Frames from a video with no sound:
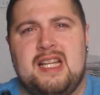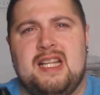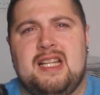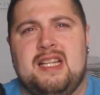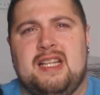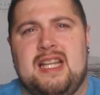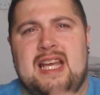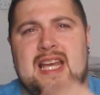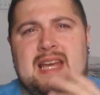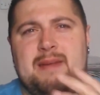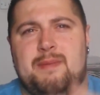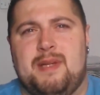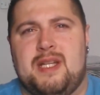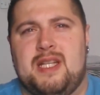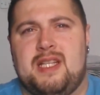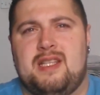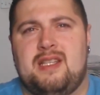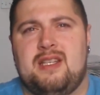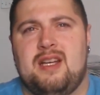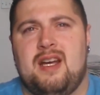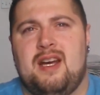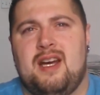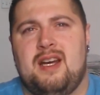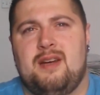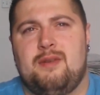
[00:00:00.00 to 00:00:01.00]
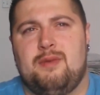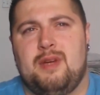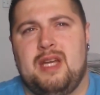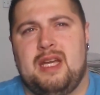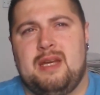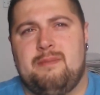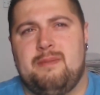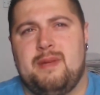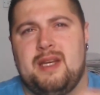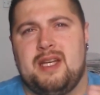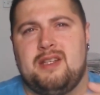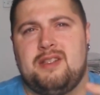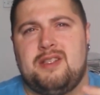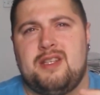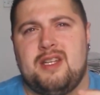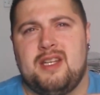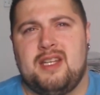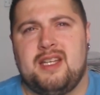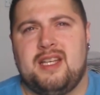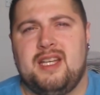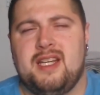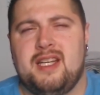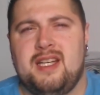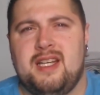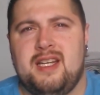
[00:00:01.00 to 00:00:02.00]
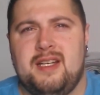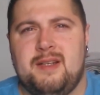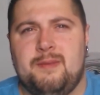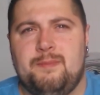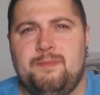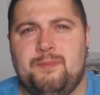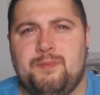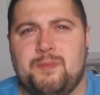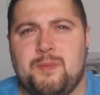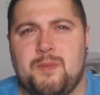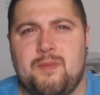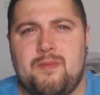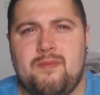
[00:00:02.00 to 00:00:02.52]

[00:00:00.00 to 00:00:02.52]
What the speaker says: lemon tart with a mixture of kind of,